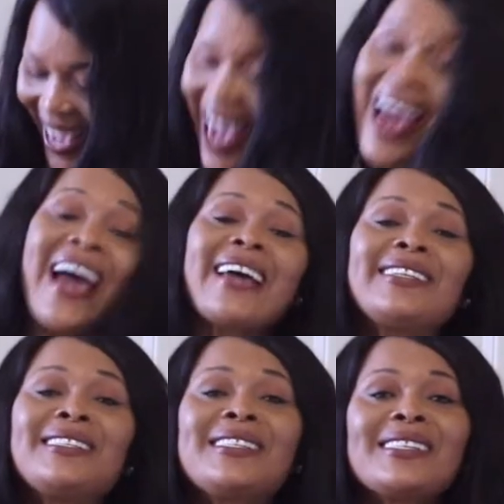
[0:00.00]

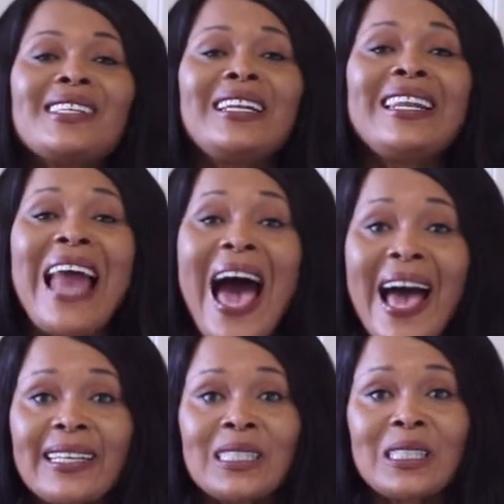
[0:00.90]
And
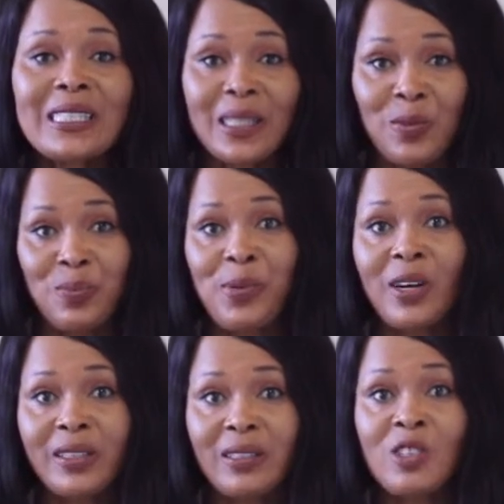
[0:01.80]
last
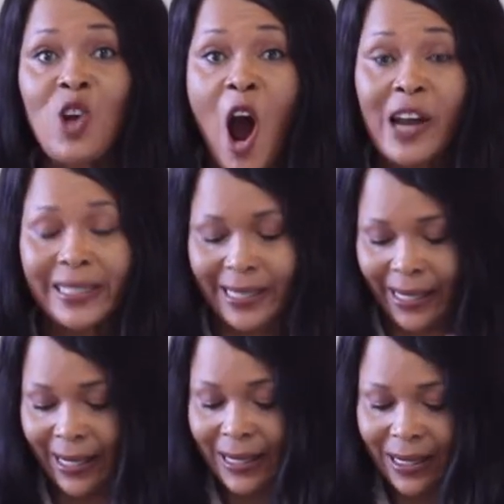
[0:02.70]
but not
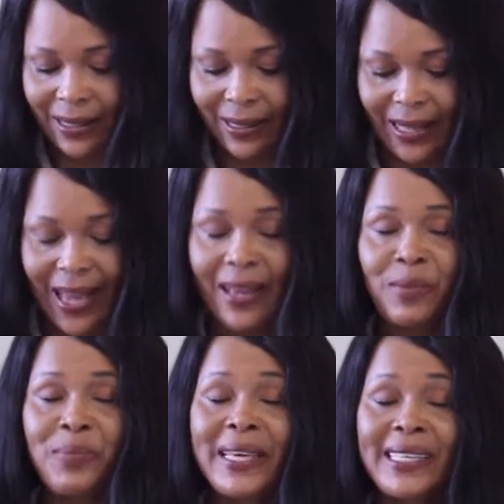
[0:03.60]
least,
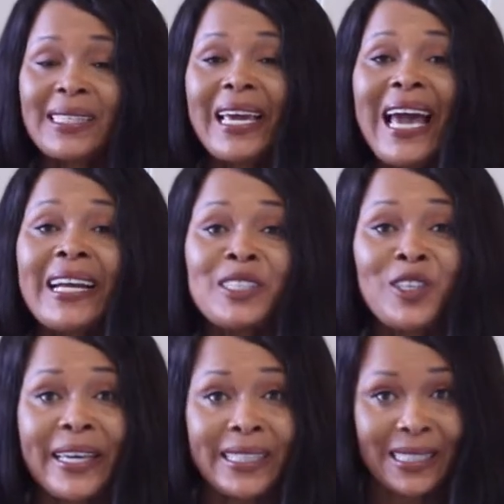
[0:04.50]
because I had
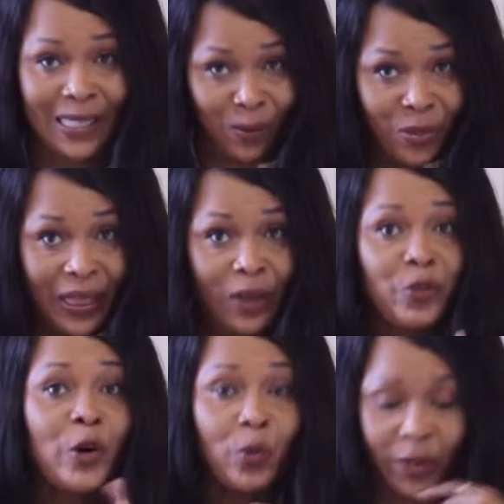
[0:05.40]
to get something
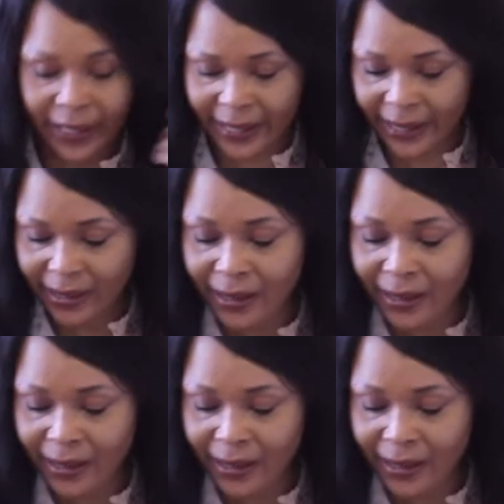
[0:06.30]
for work,